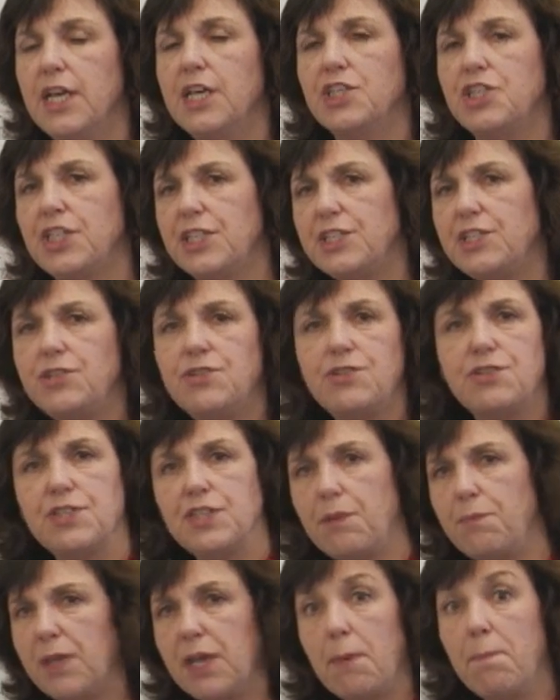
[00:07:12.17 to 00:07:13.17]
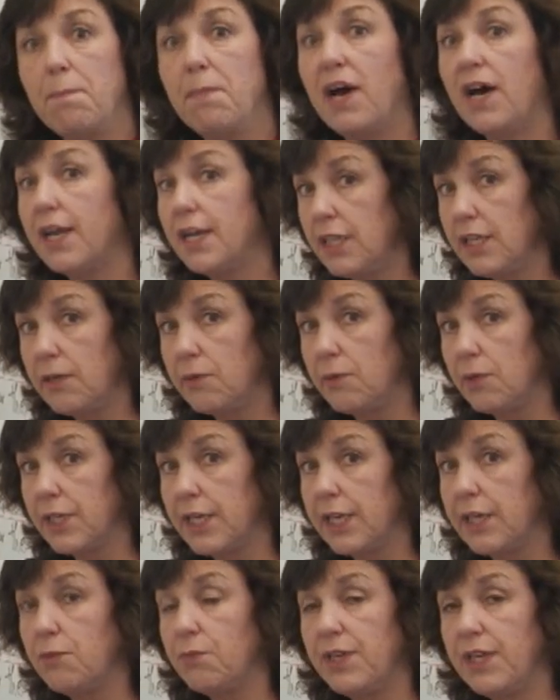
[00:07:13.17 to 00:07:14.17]
She has to do something a monolingual
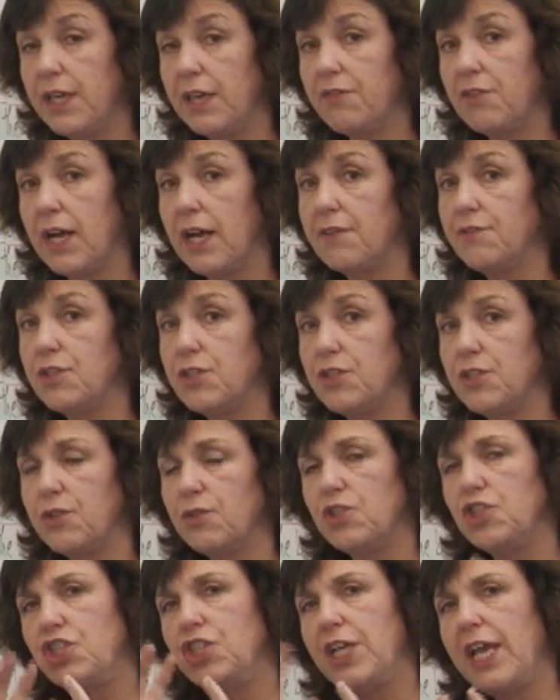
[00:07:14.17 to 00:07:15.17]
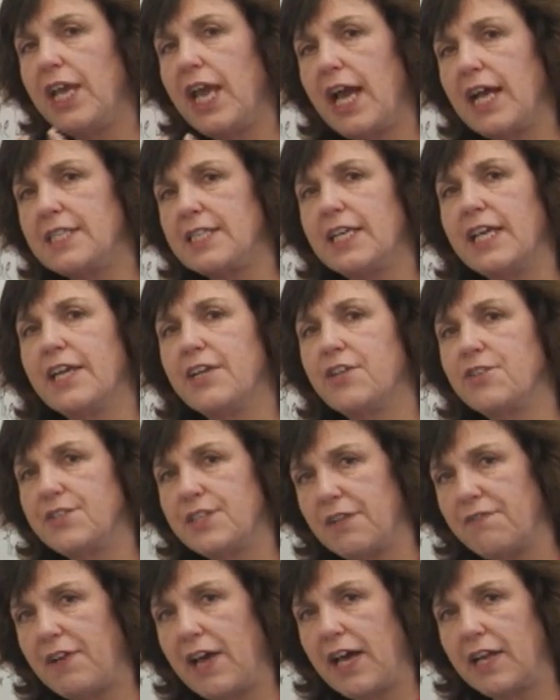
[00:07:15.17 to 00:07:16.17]
kid would never have to do. She has to get
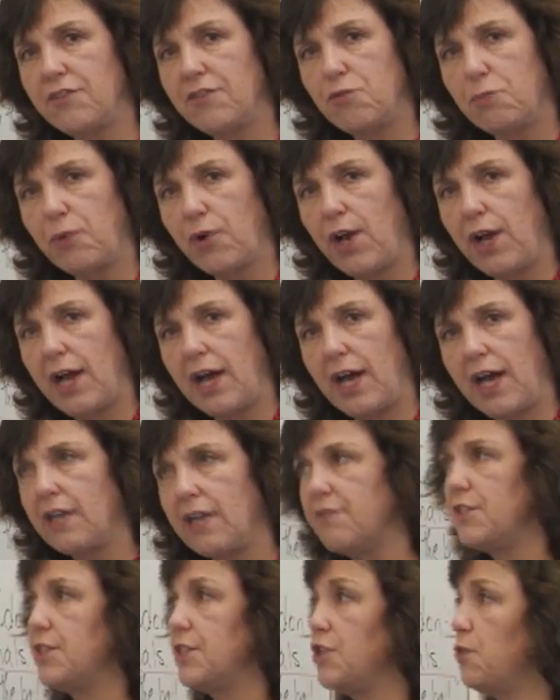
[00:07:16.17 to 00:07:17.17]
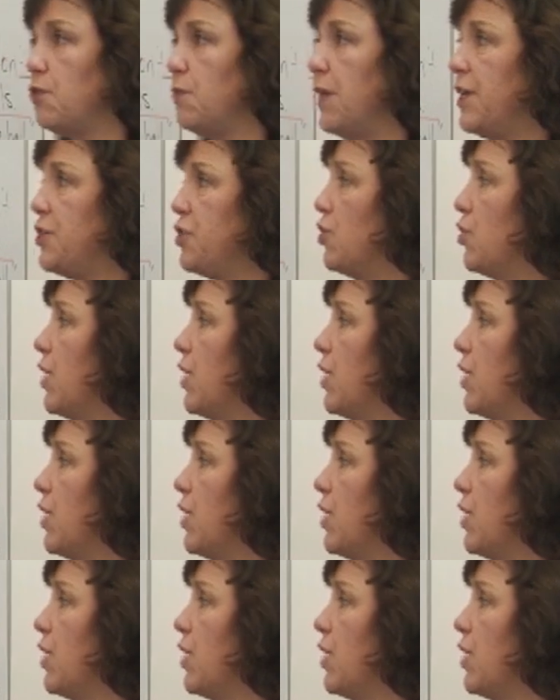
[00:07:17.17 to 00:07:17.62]
herself out of a situation.